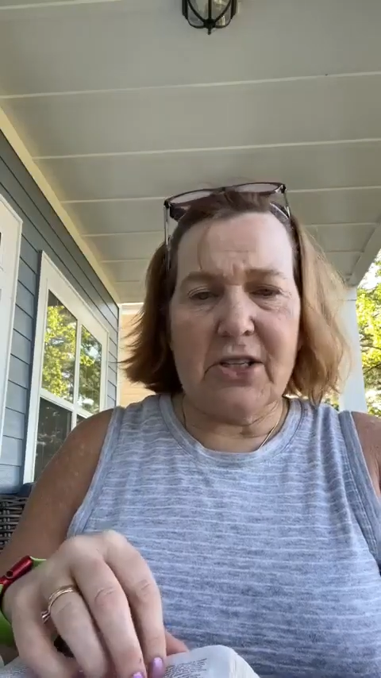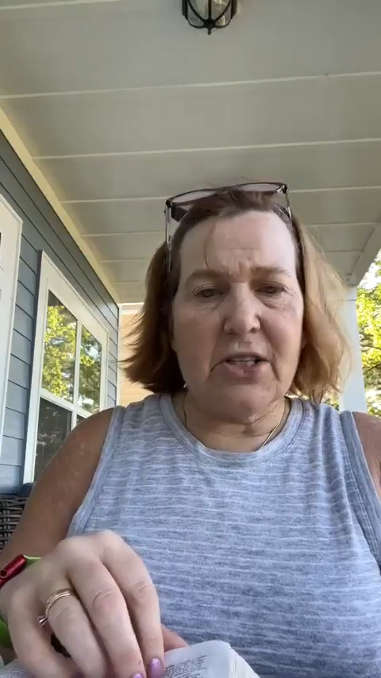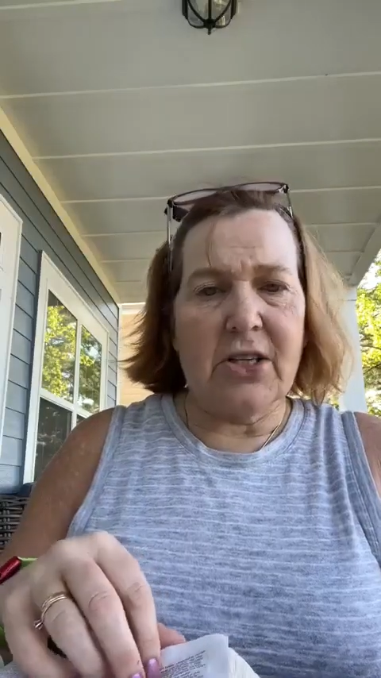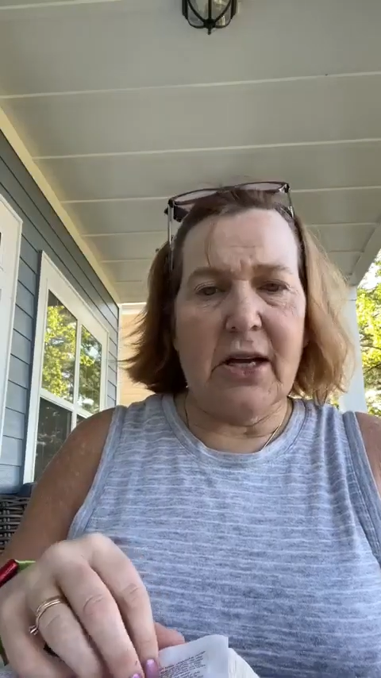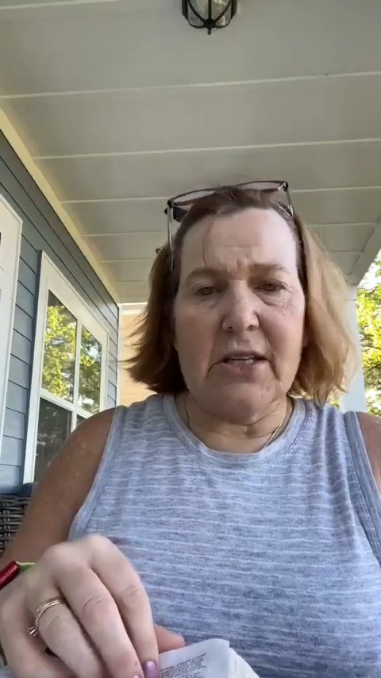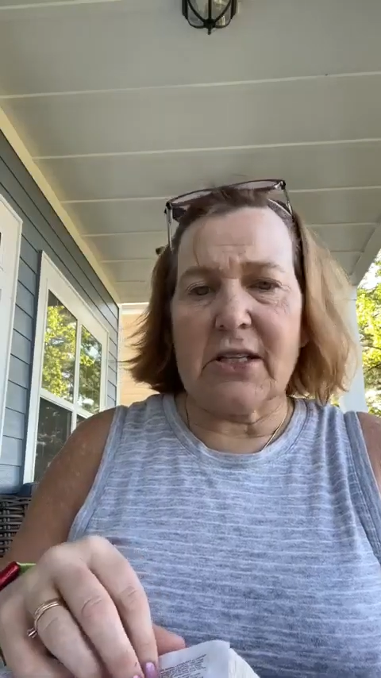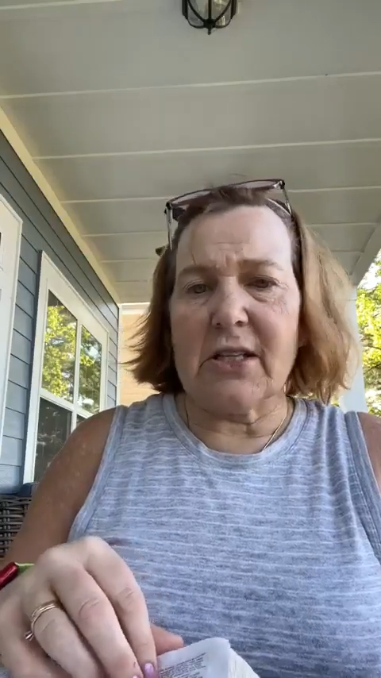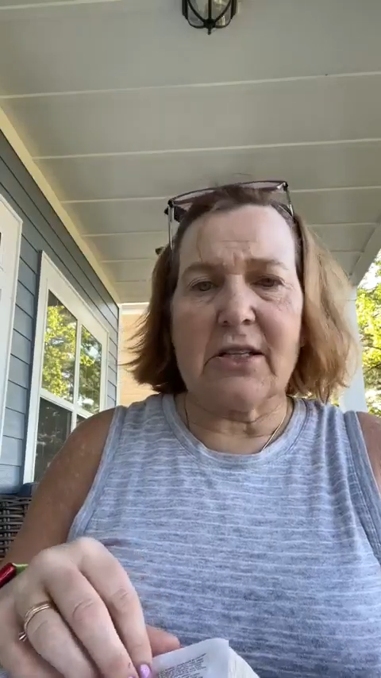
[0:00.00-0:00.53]
It's
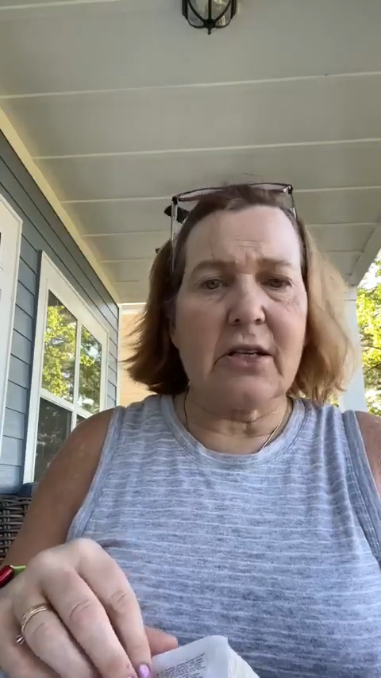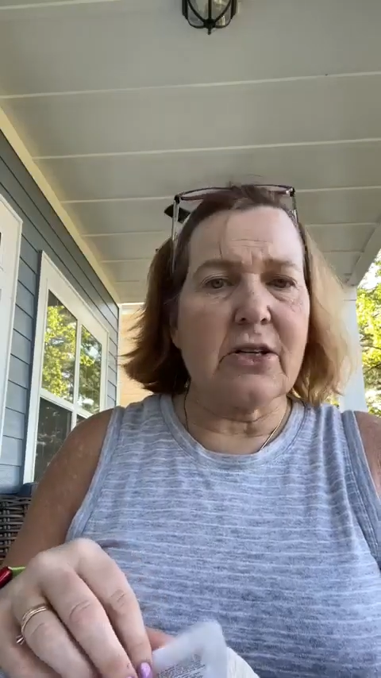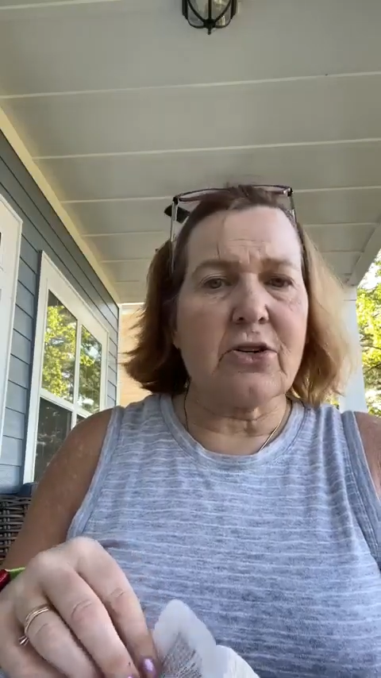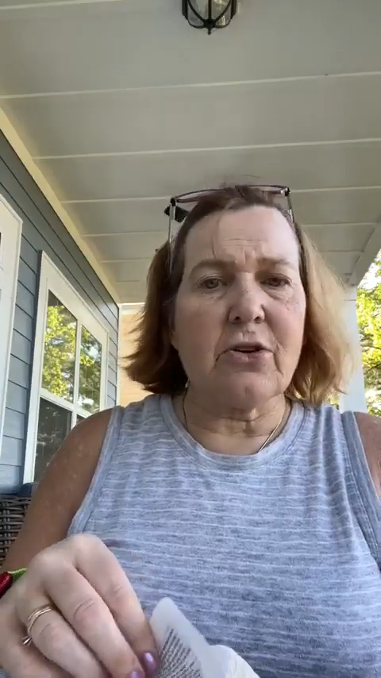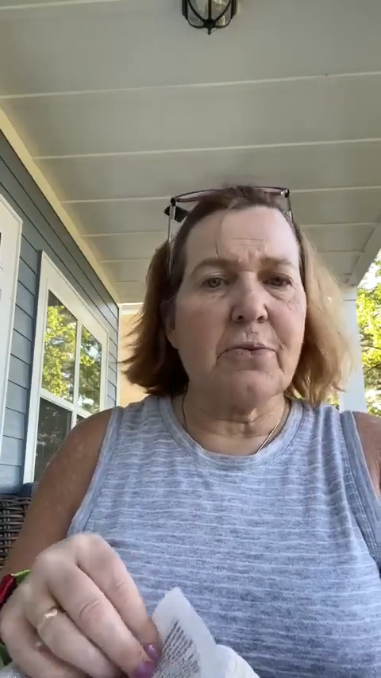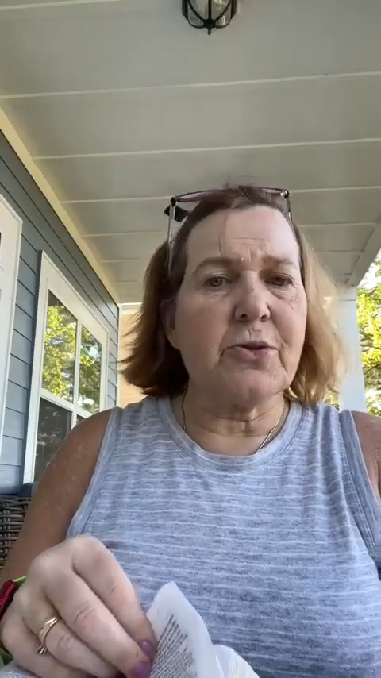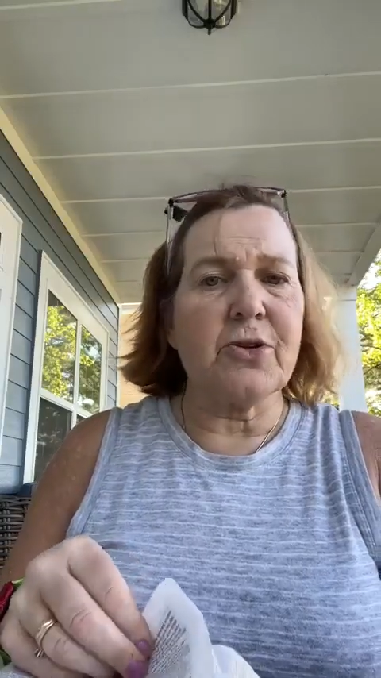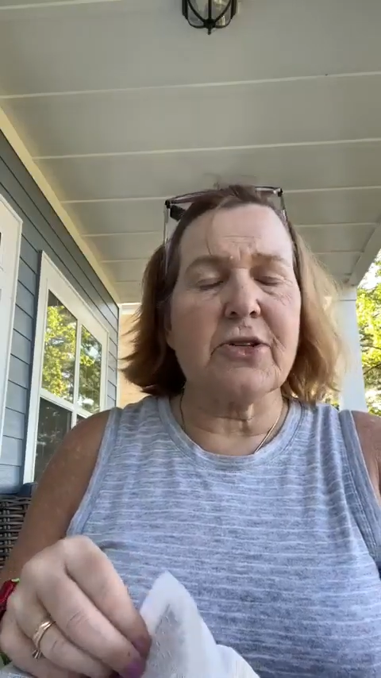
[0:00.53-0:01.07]
not it says the
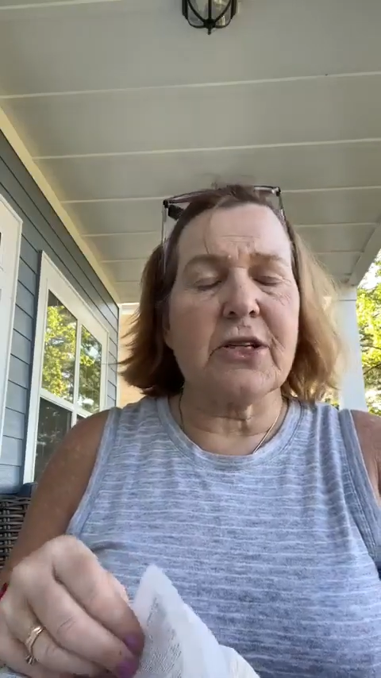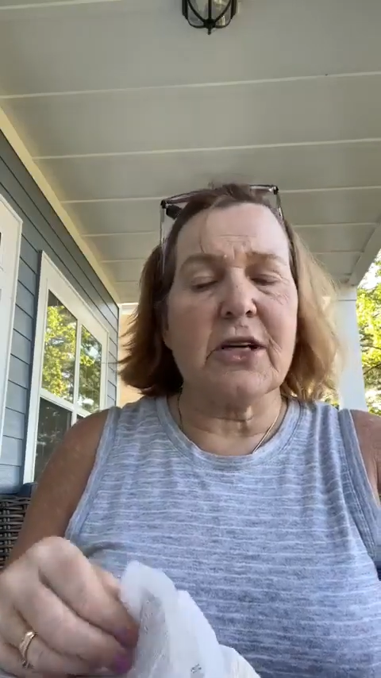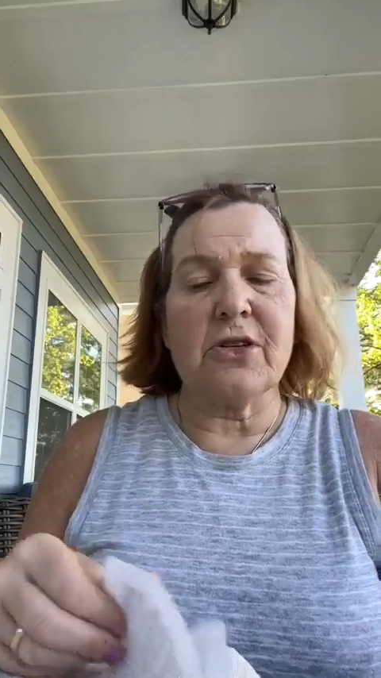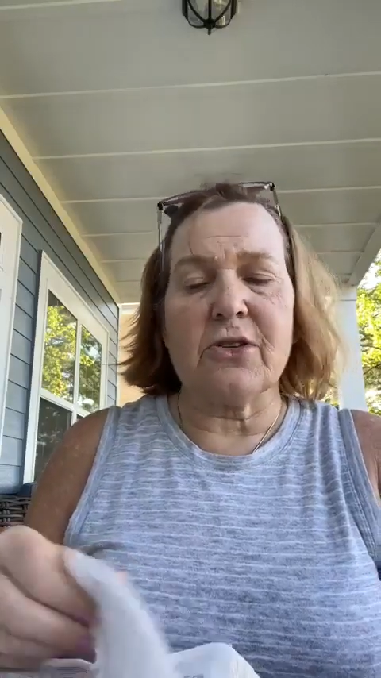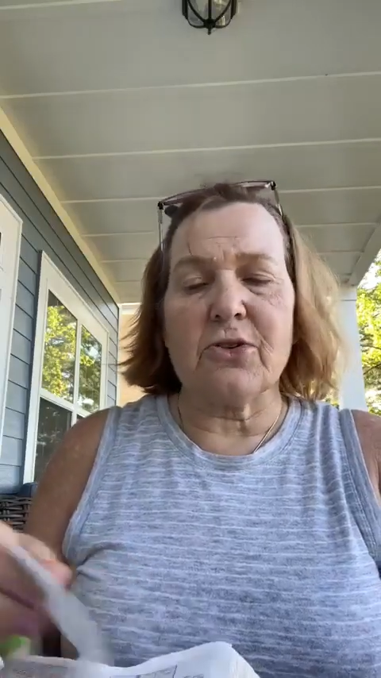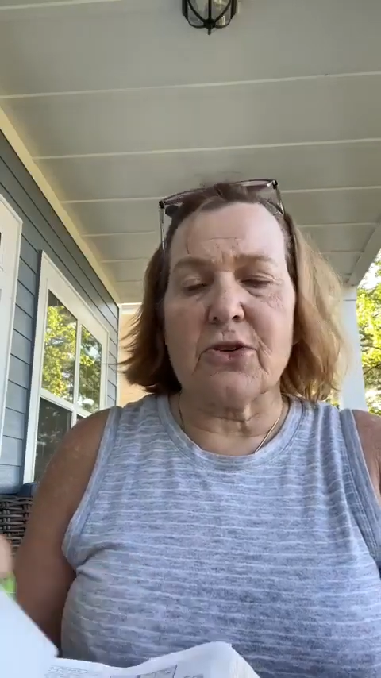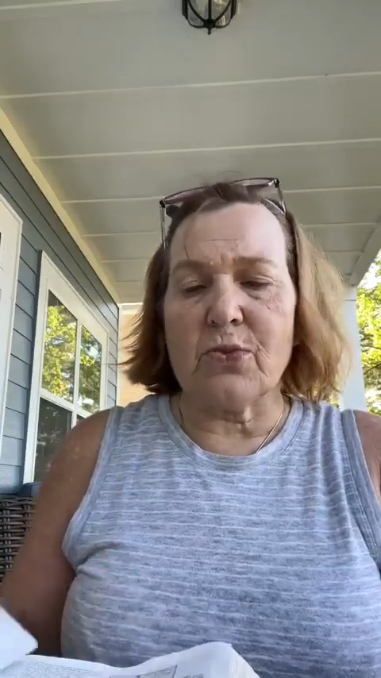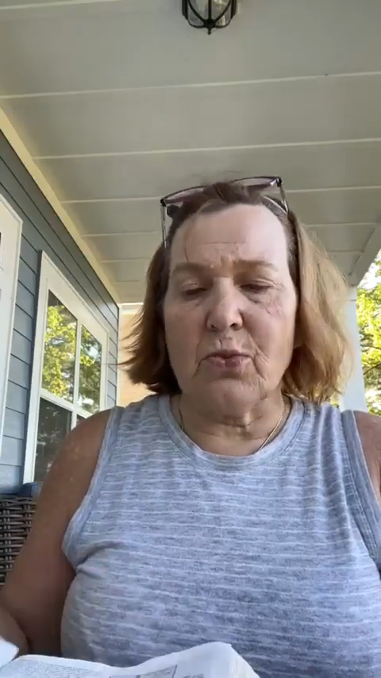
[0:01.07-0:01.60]
scripture
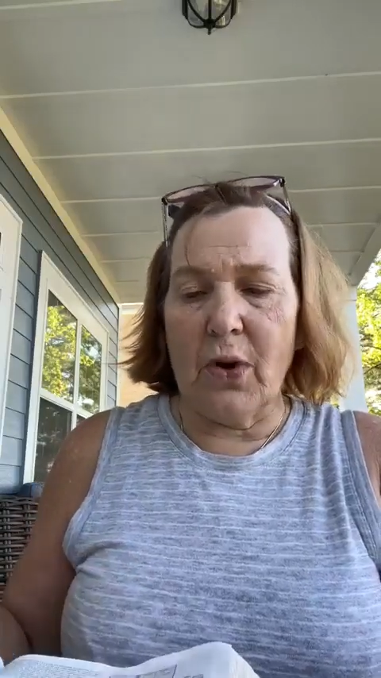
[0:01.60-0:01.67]
says there's